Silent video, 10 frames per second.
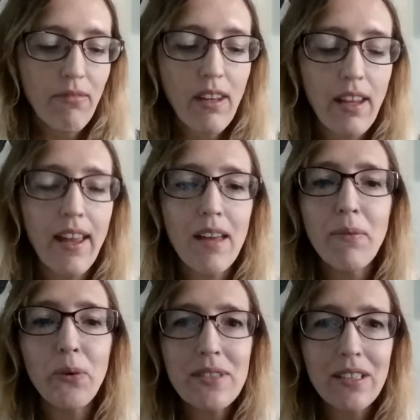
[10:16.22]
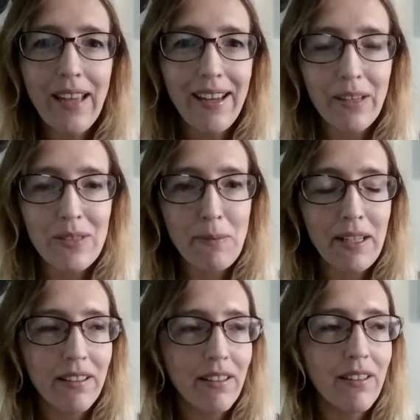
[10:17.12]
Also there
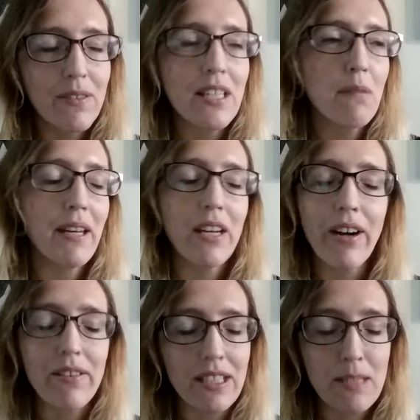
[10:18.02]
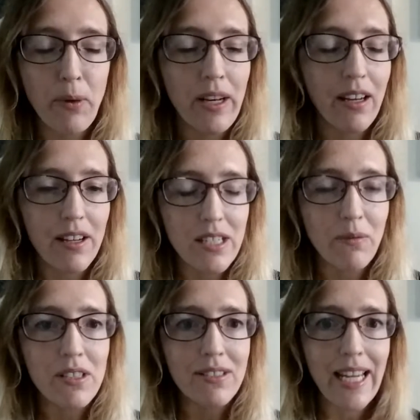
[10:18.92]
were so many crowds at this point in London,
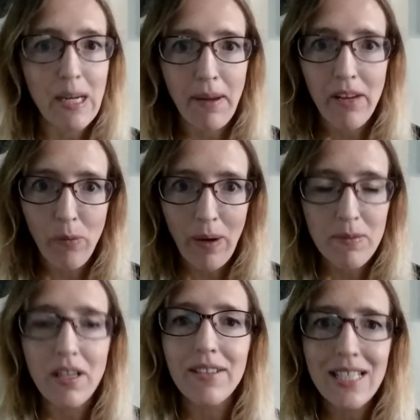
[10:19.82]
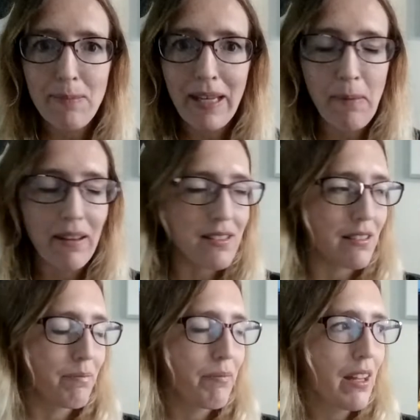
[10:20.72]
which I was getting a bit overwhelmed. I did speak about this,
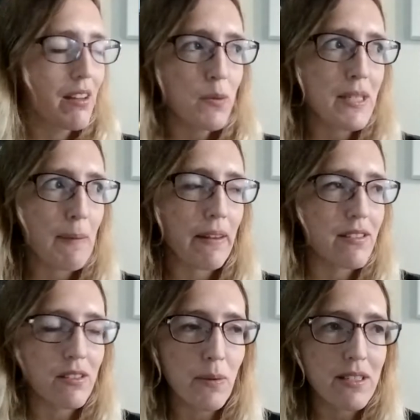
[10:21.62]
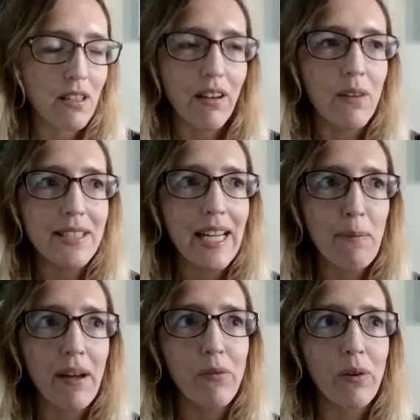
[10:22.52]
I tweeted about this on Twitter. I was getting a
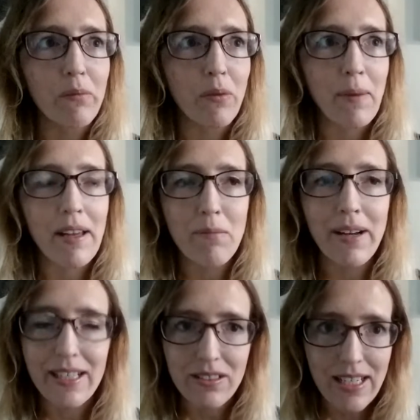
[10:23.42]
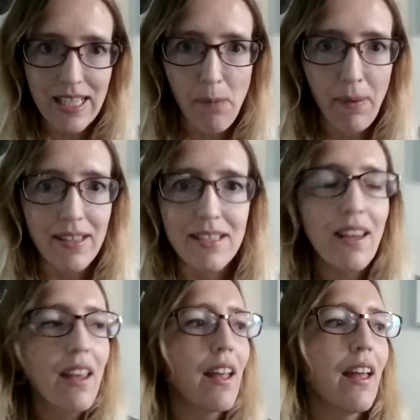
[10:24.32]
bit overwhelmed with my anxiety, because
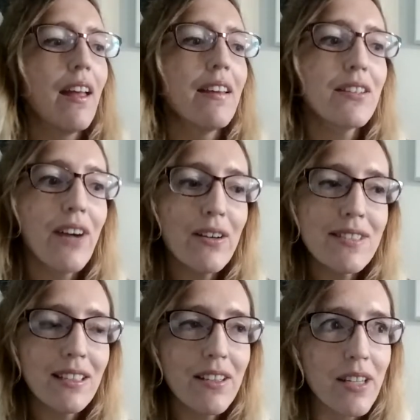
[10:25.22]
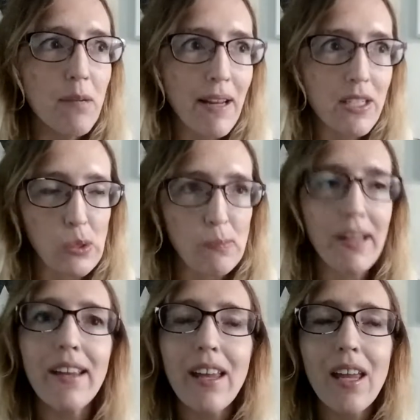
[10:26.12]
the crowds in London are mental, but
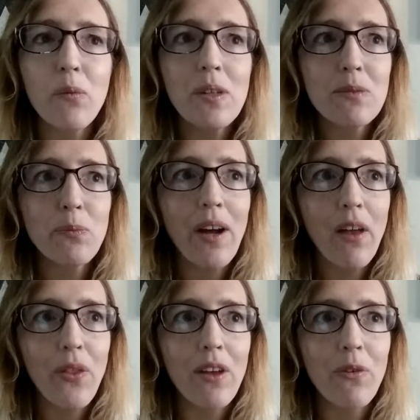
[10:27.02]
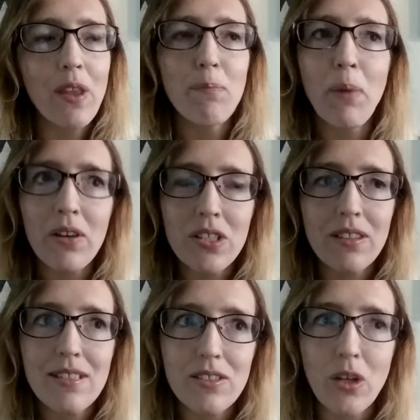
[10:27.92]
it was worth it for the
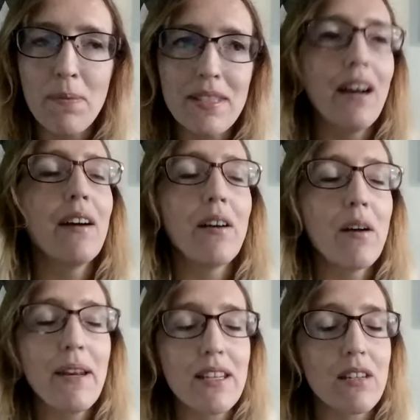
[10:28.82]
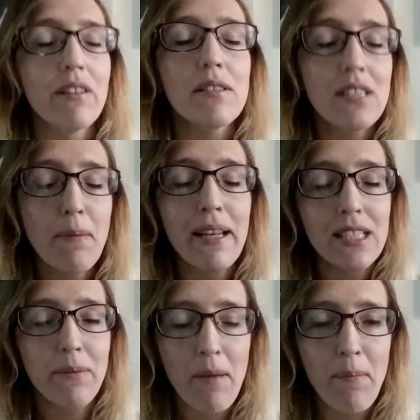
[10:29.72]
bookshops that I went into, and I was so pleased I
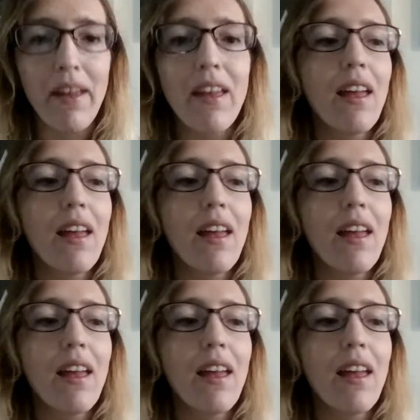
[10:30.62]
went. But